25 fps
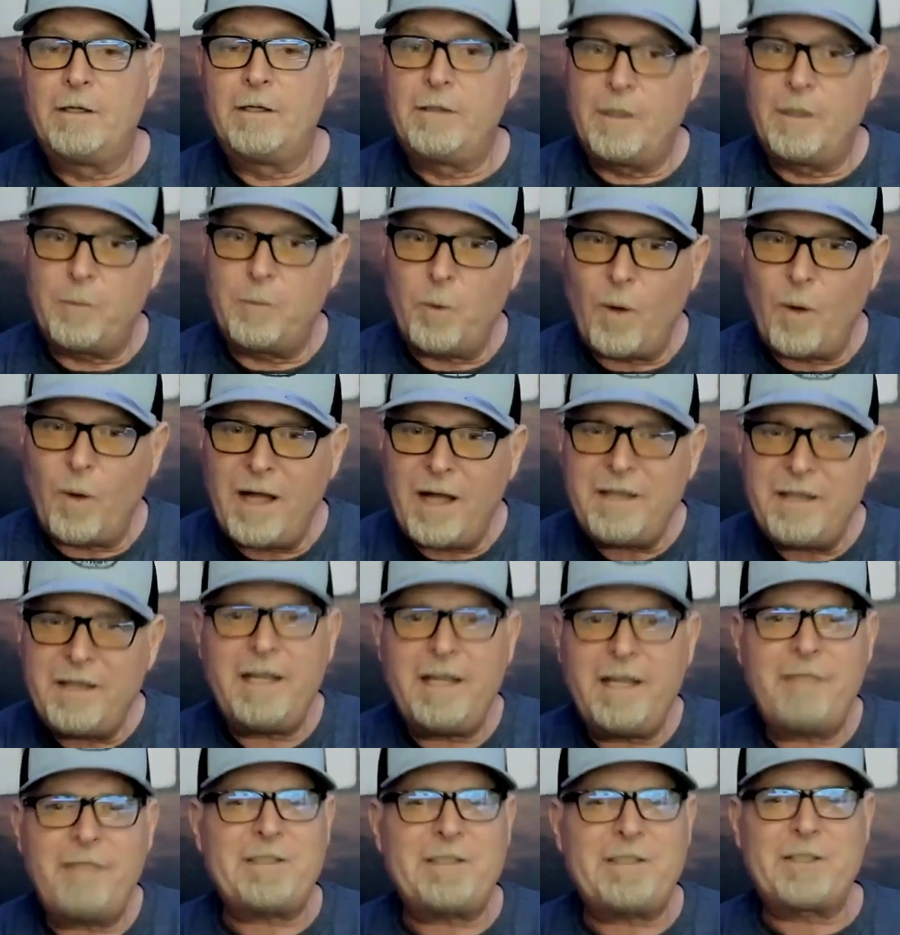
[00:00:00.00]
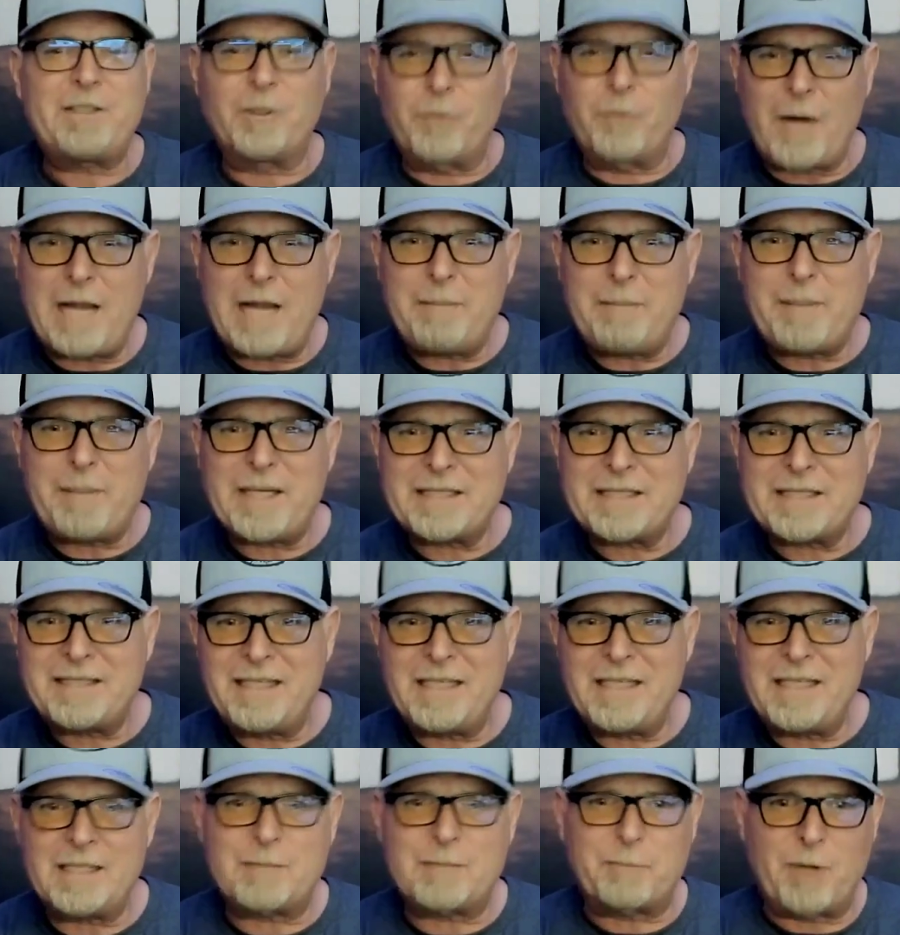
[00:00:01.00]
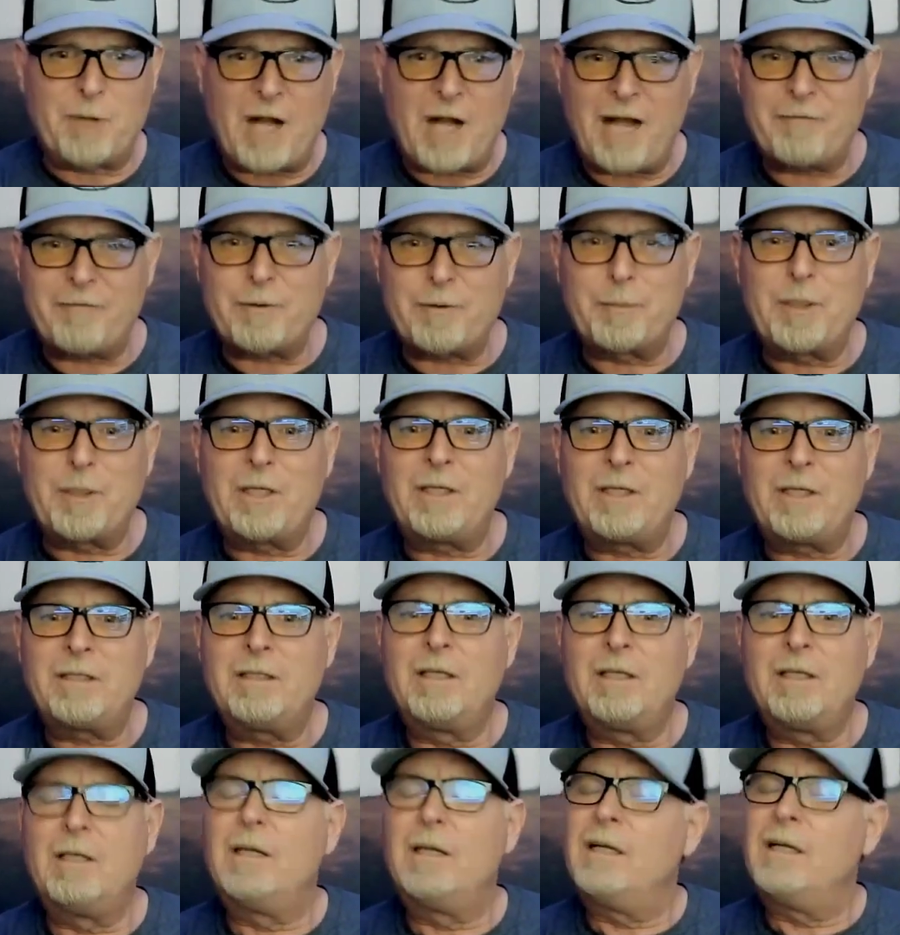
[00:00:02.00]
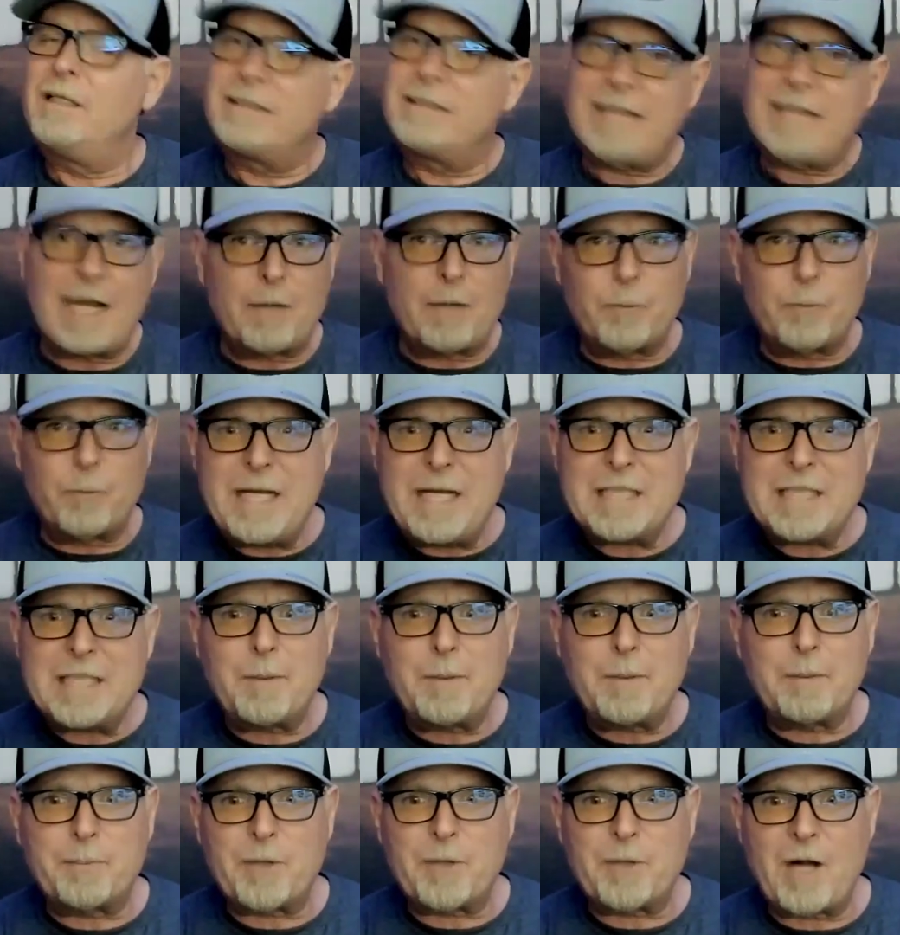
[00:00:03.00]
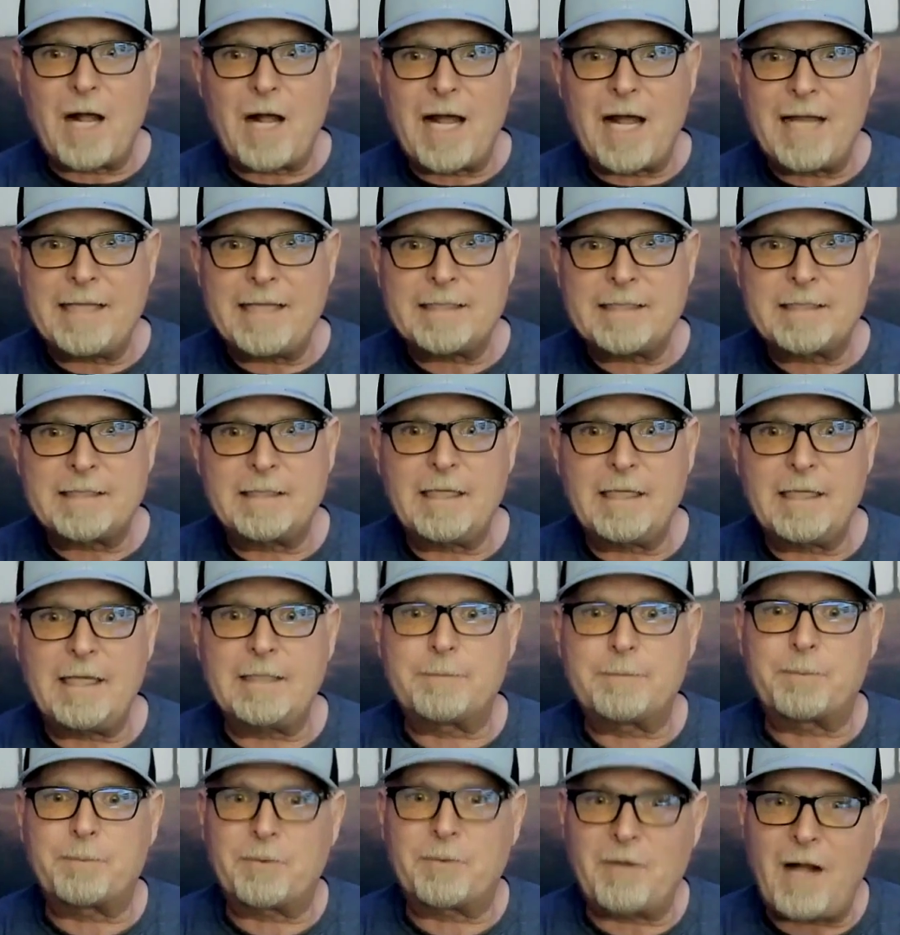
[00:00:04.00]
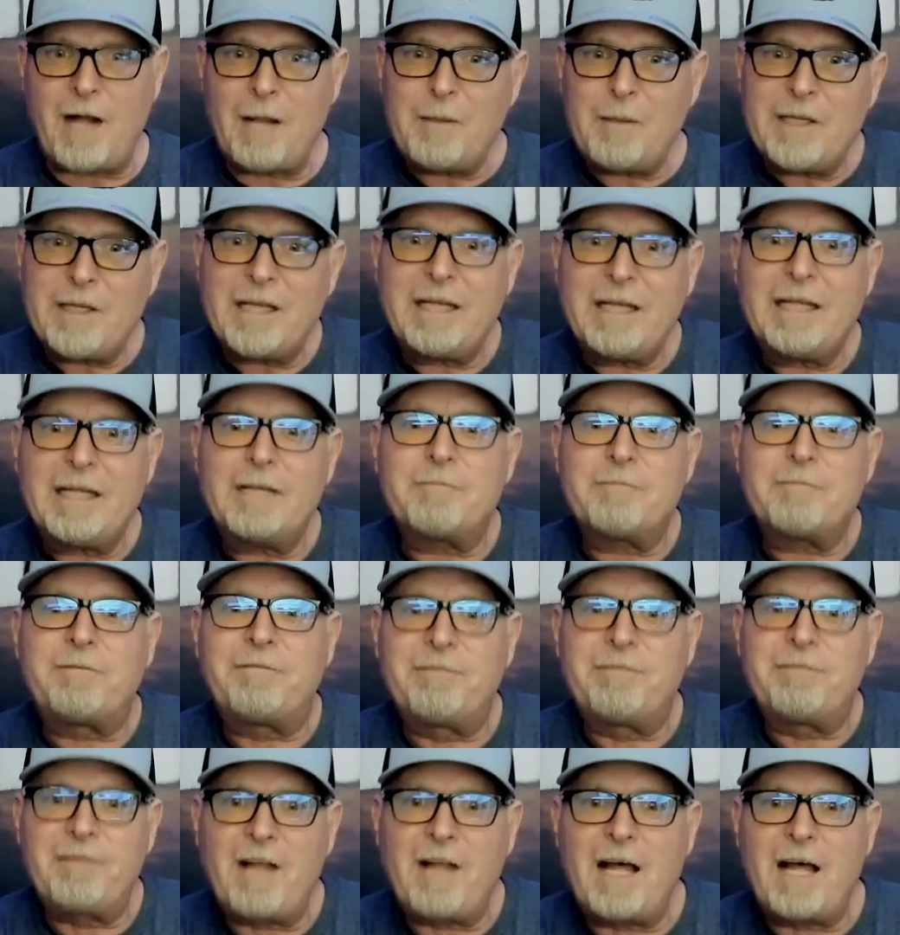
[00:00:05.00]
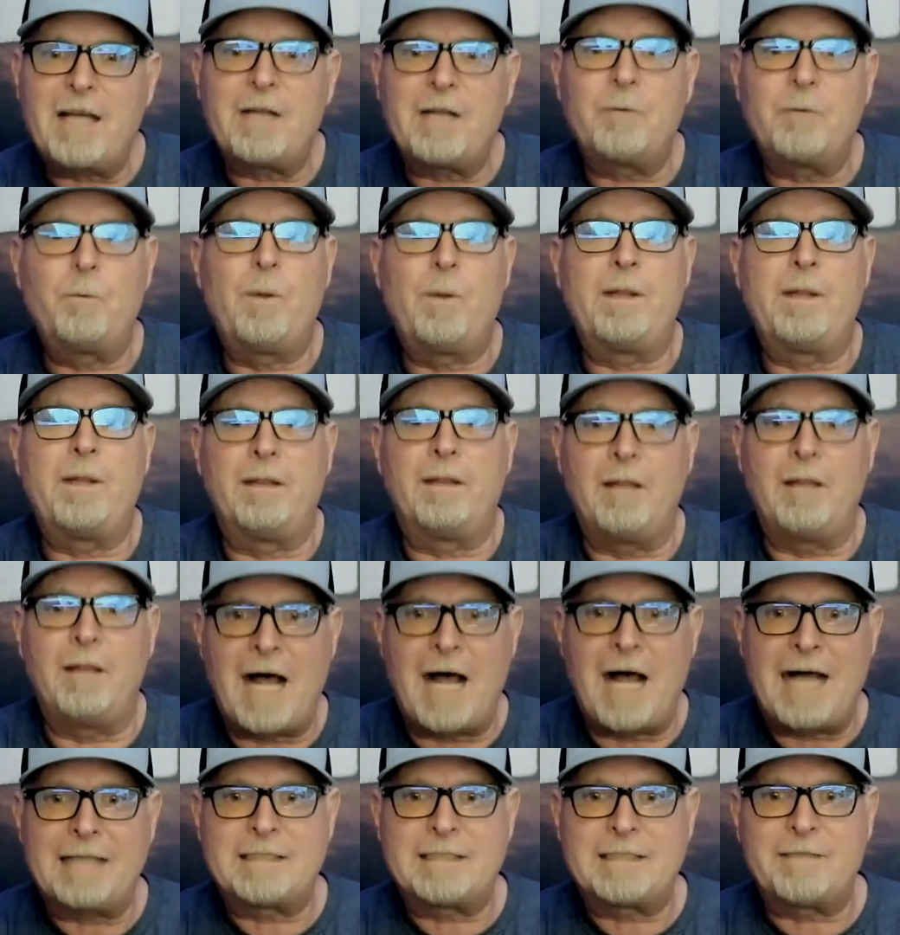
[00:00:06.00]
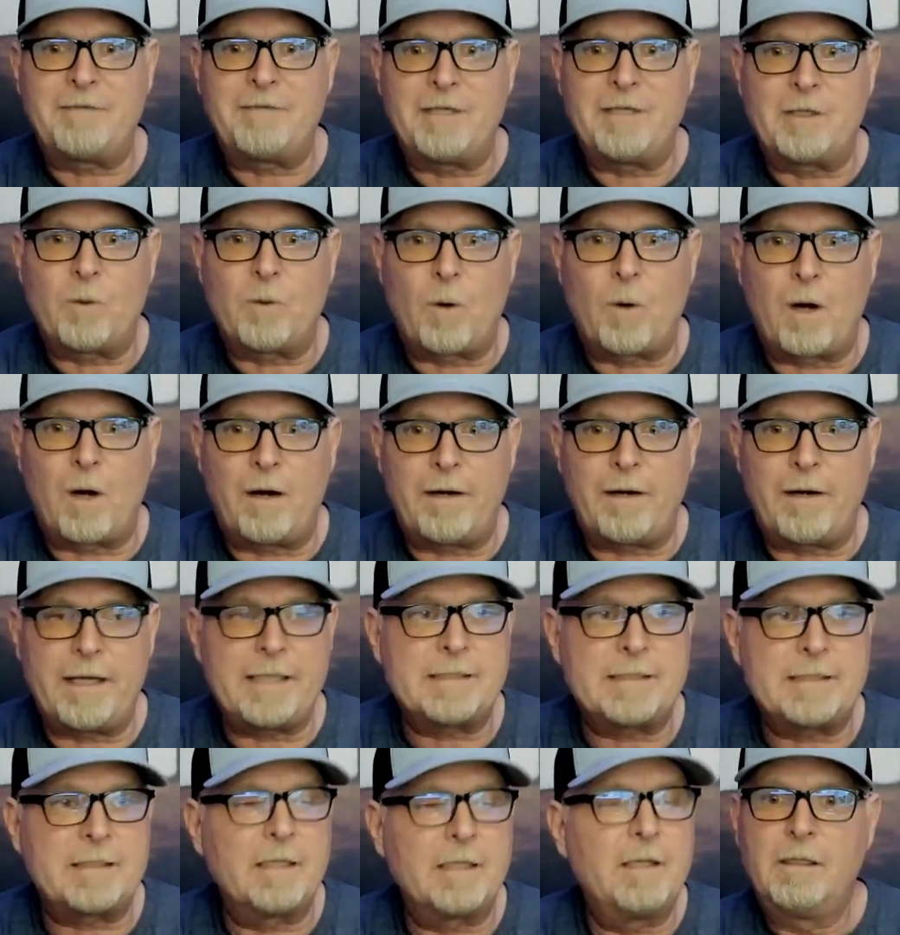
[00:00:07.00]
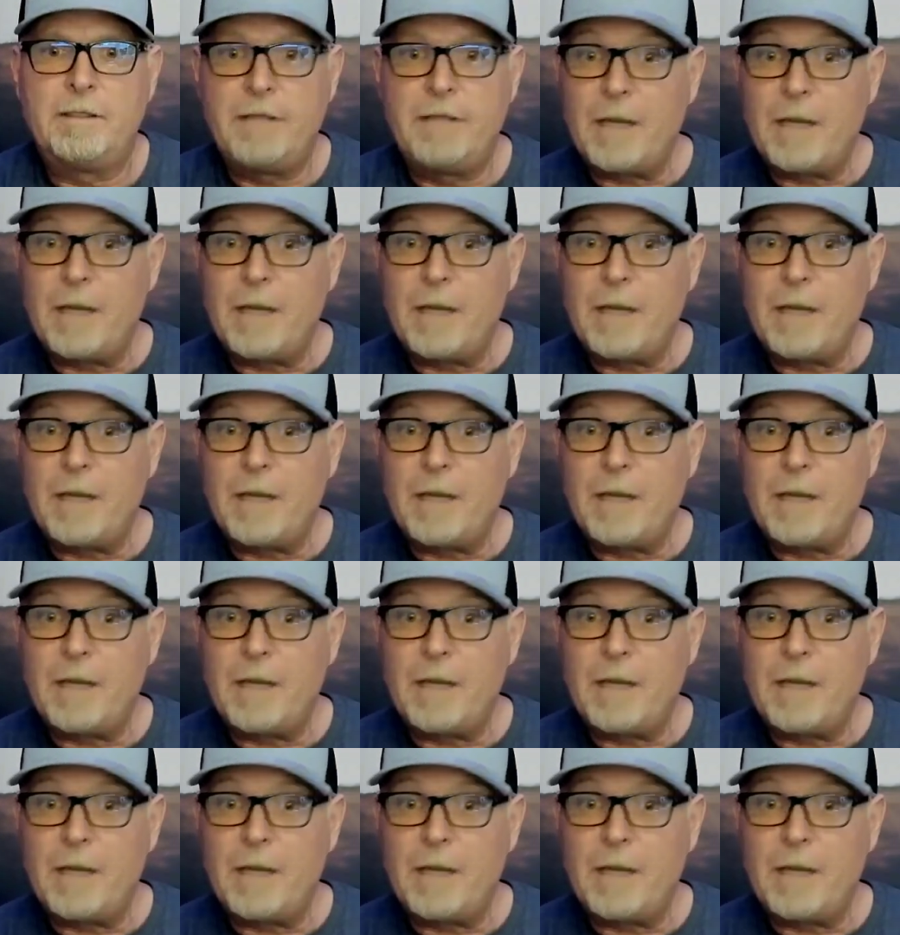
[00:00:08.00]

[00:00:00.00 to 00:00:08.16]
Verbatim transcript: Number one, if it's a great business, profitable, it's got a reasonable price, it's probably going to get flooded with lots of inquiries.